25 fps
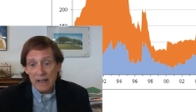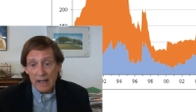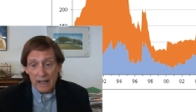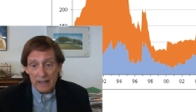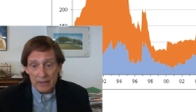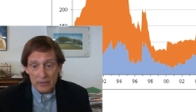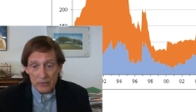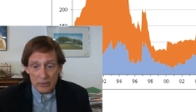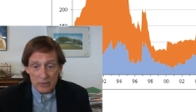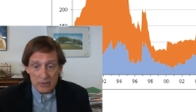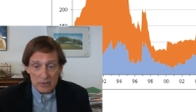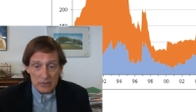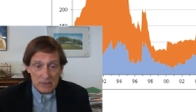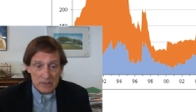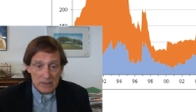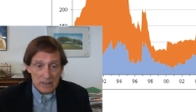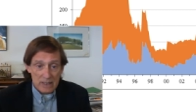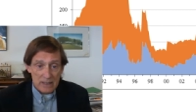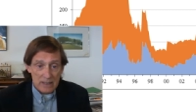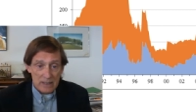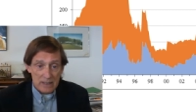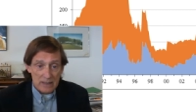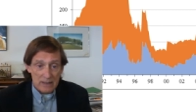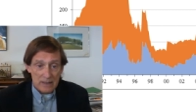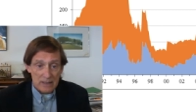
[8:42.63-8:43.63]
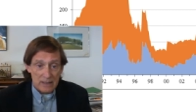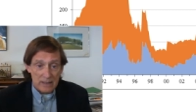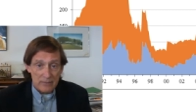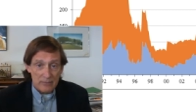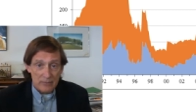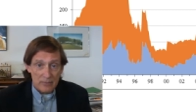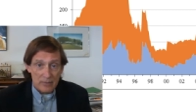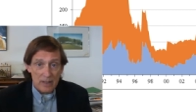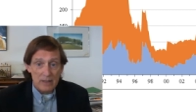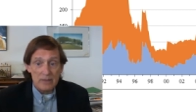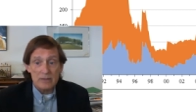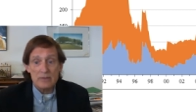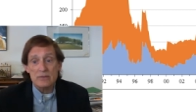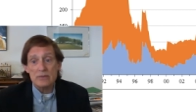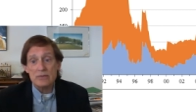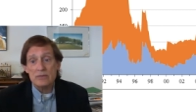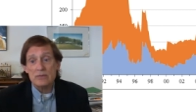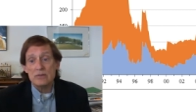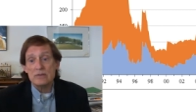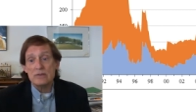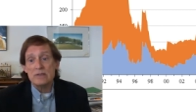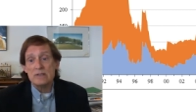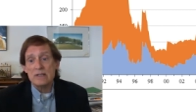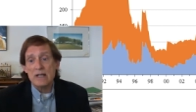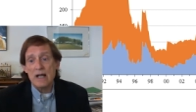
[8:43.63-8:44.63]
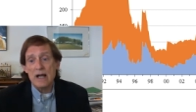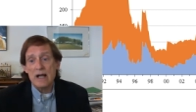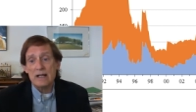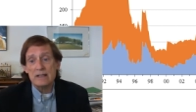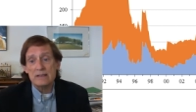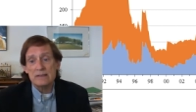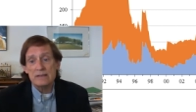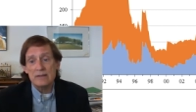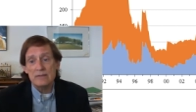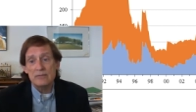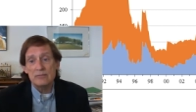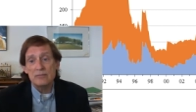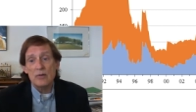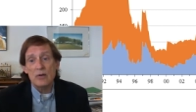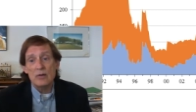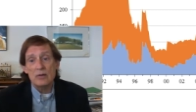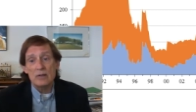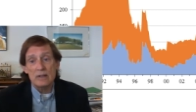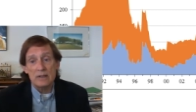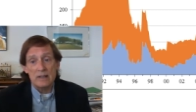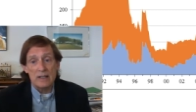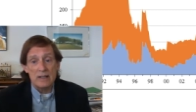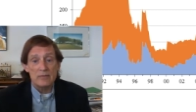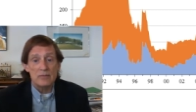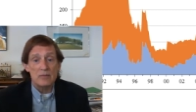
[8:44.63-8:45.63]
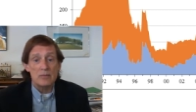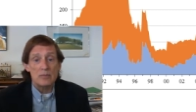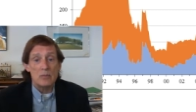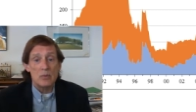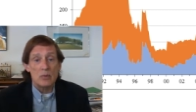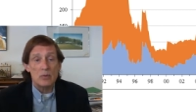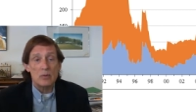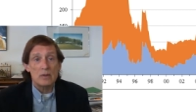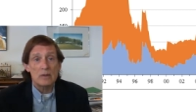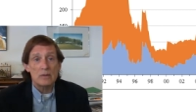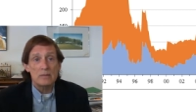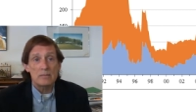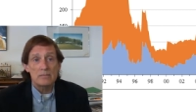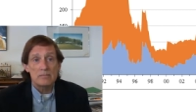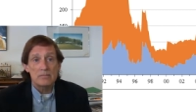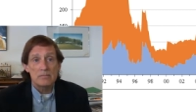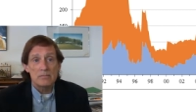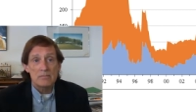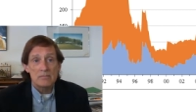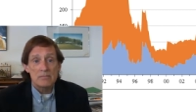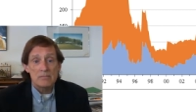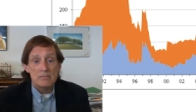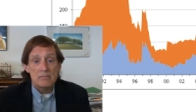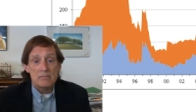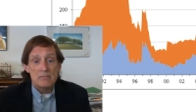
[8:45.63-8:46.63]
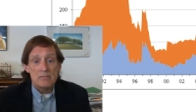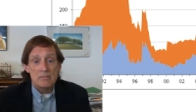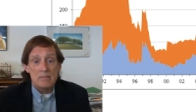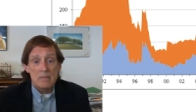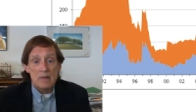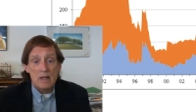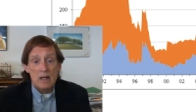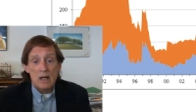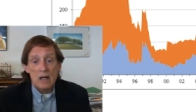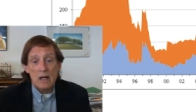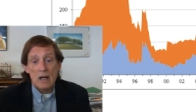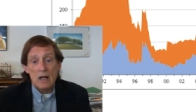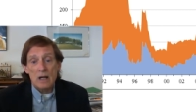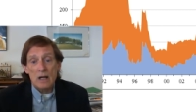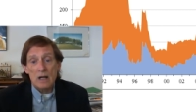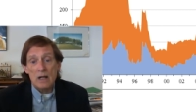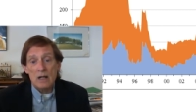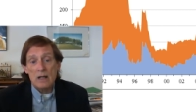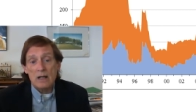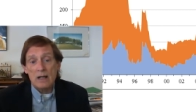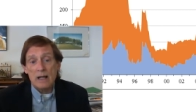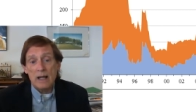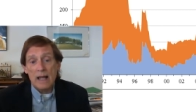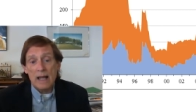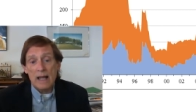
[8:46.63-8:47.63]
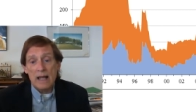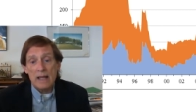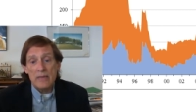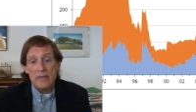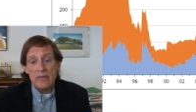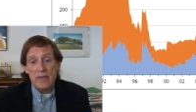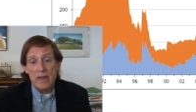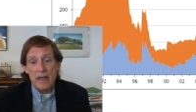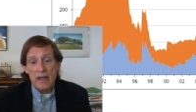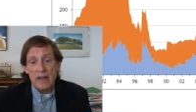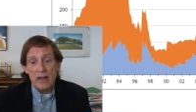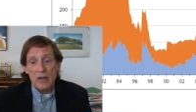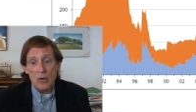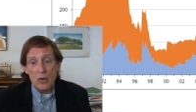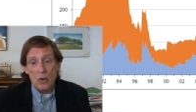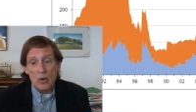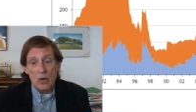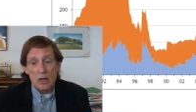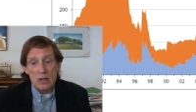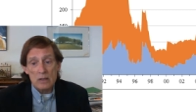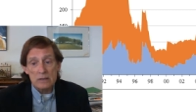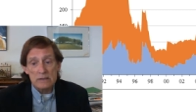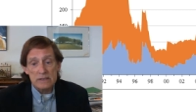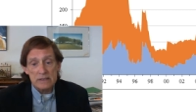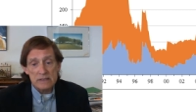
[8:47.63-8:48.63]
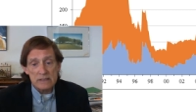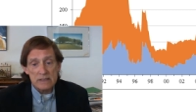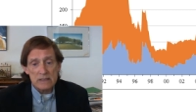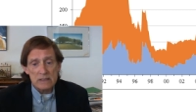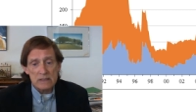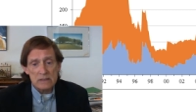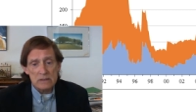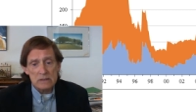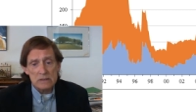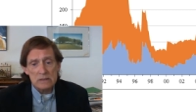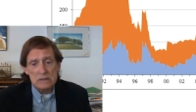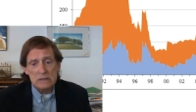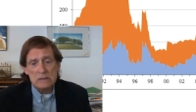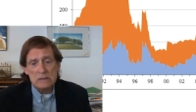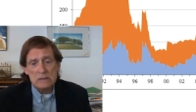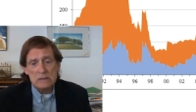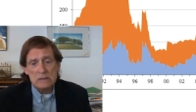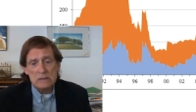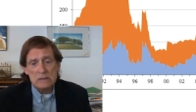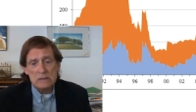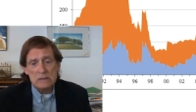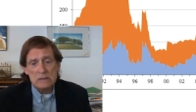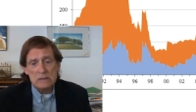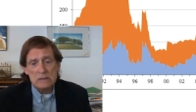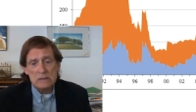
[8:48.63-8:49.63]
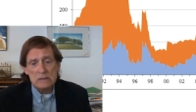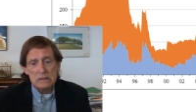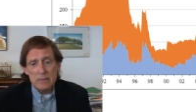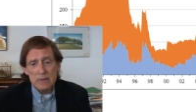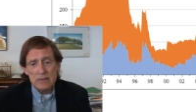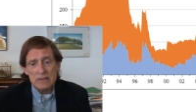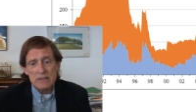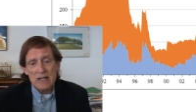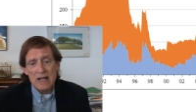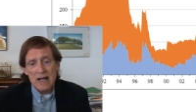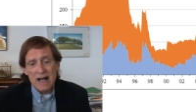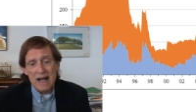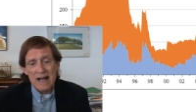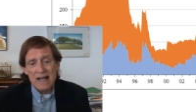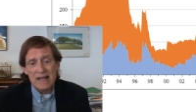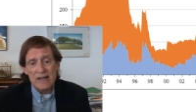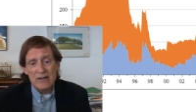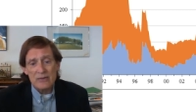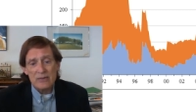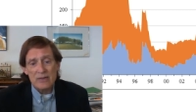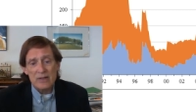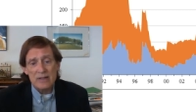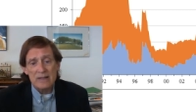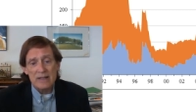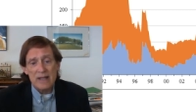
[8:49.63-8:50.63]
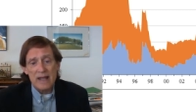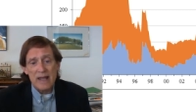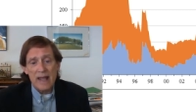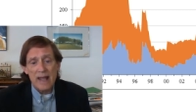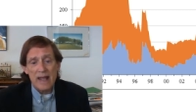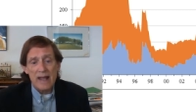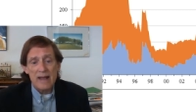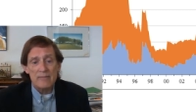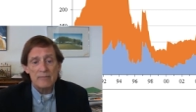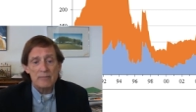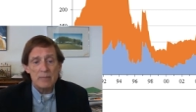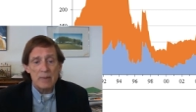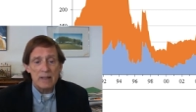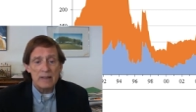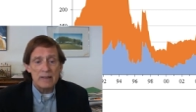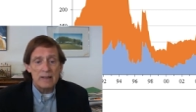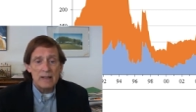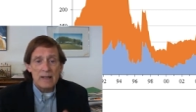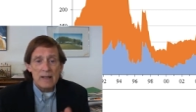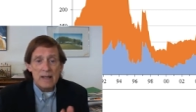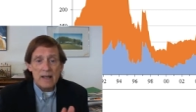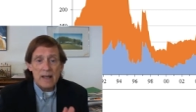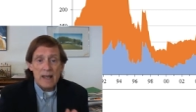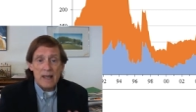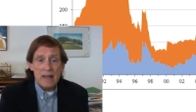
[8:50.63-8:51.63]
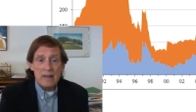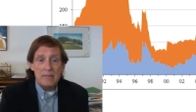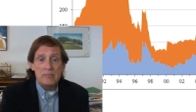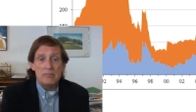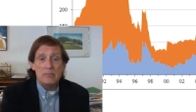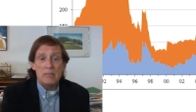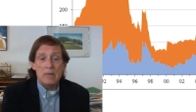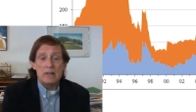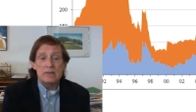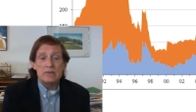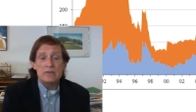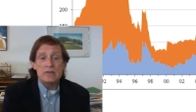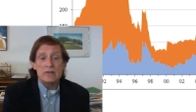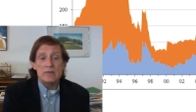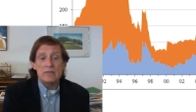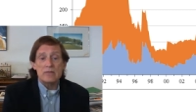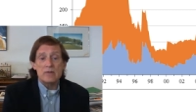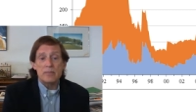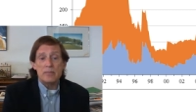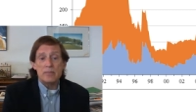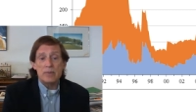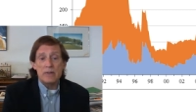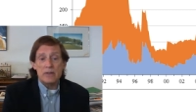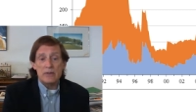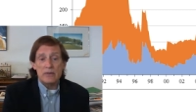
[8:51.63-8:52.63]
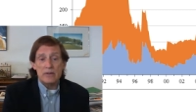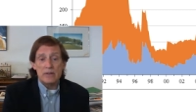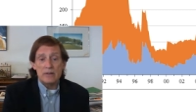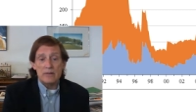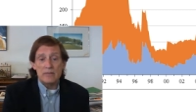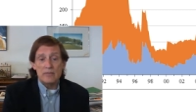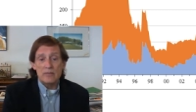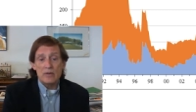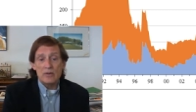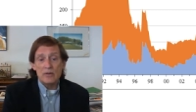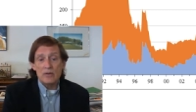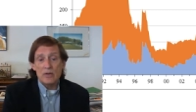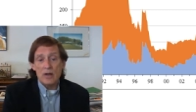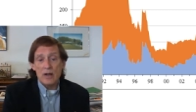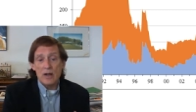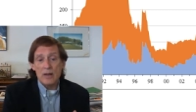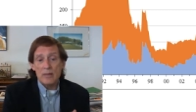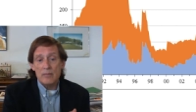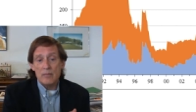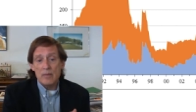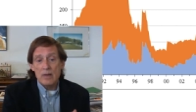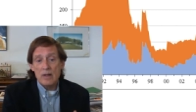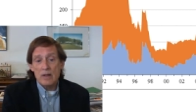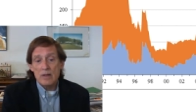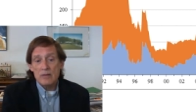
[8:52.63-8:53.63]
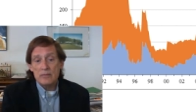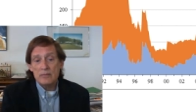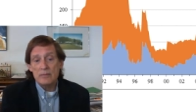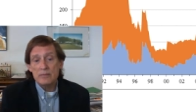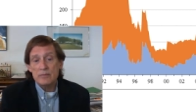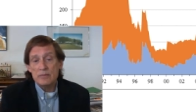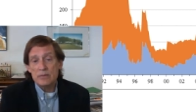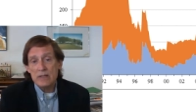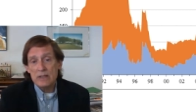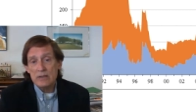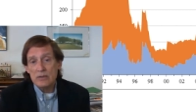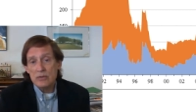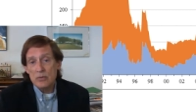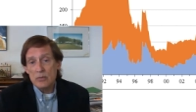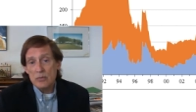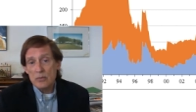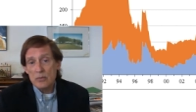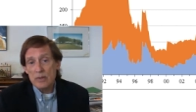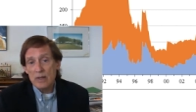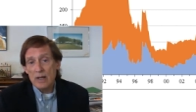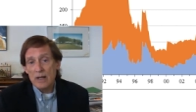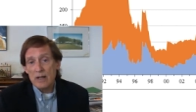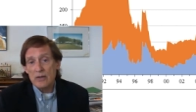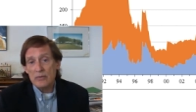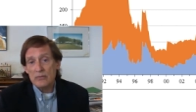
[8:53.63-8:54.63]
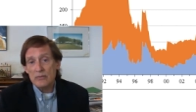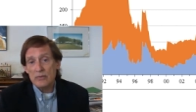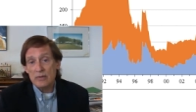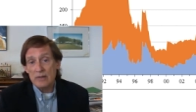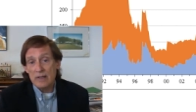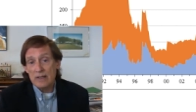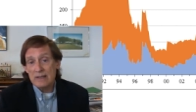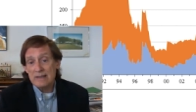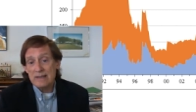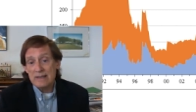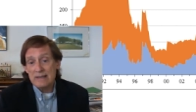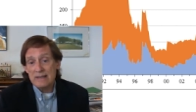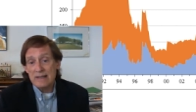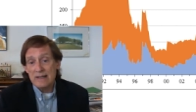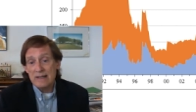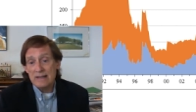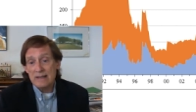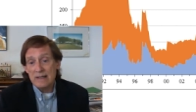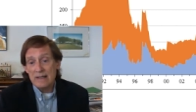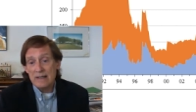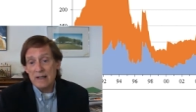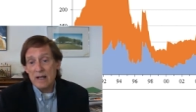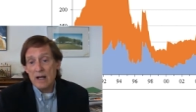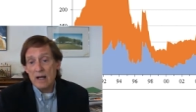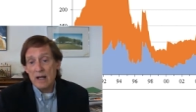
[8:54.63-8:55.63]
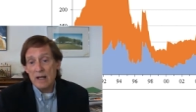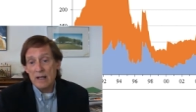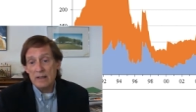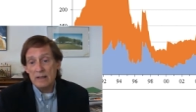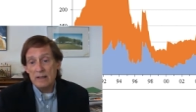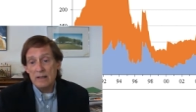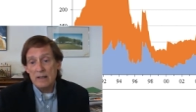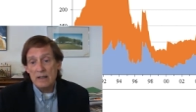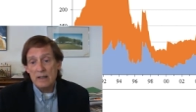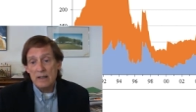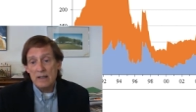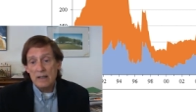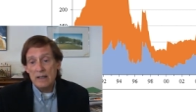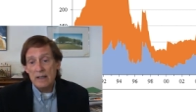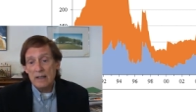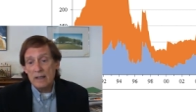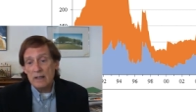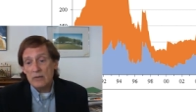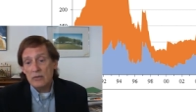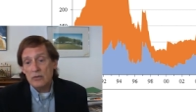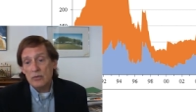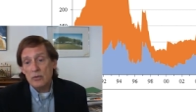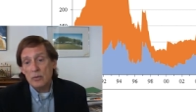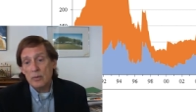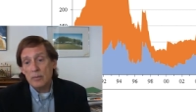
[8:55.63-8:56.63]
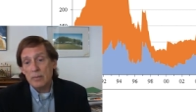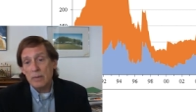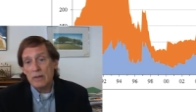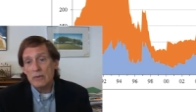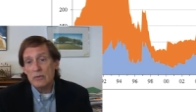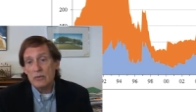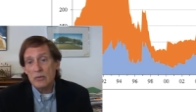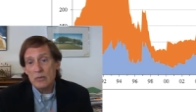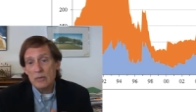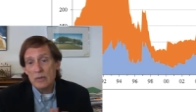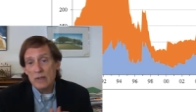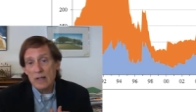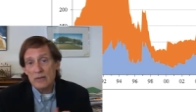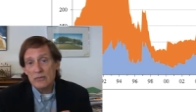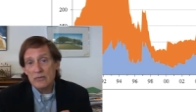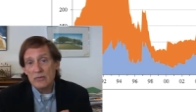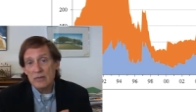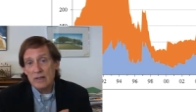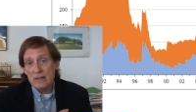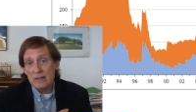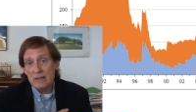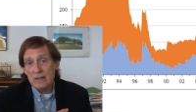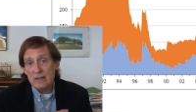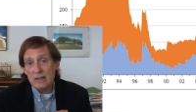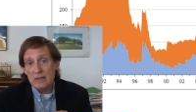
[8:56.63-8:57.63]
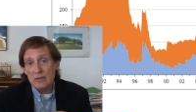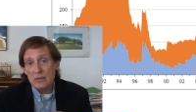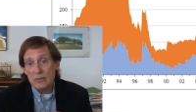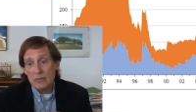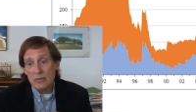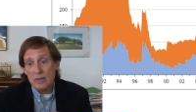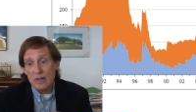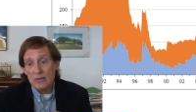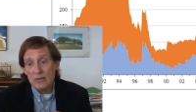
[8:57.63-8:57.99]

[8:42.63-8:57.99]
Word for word: And you can see that the registered stocks have fallen even more, uh, and they are still pretty much higher than they have been in much of the period of the time from, say, two thousand, nineteen ninety-nine, into about two thousand eighteen, two